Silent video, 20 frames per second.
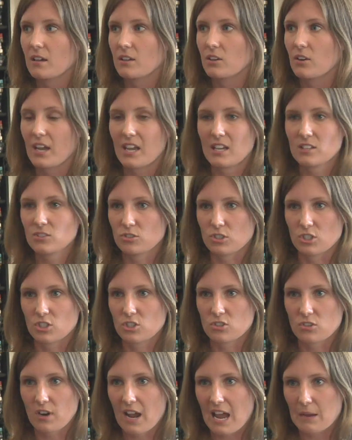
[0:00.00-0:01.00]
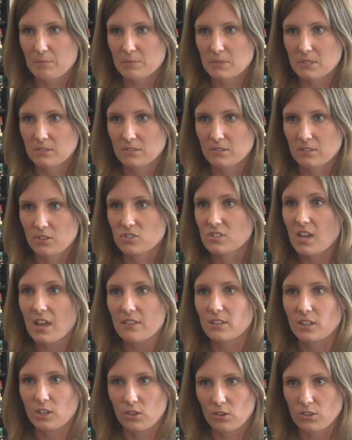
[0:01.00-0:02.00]
Your hands are just strapped. There's
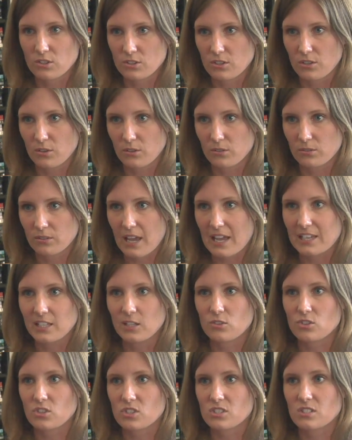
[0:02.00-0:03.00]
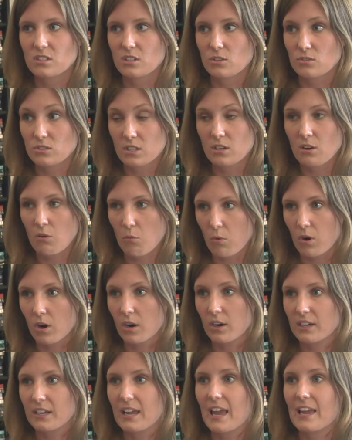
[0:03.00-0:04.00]
nothing you can do. And you sit at
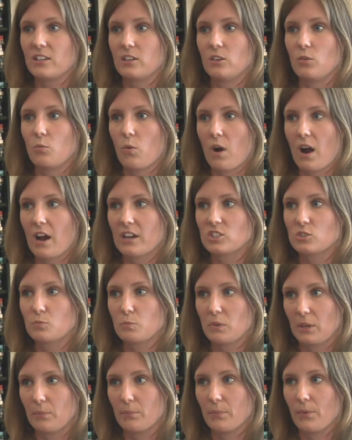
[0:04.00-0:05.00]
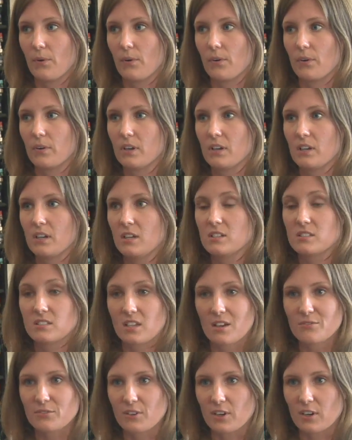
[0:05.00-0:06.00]
work and you watch people
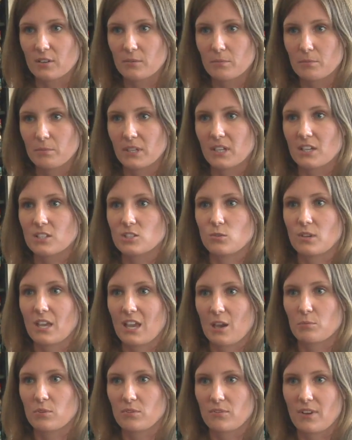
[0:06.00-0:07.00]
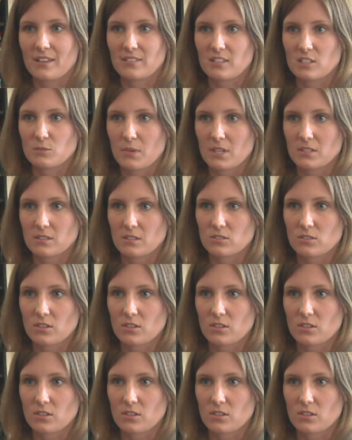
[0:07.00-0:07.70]
suffer because you can't provide these basic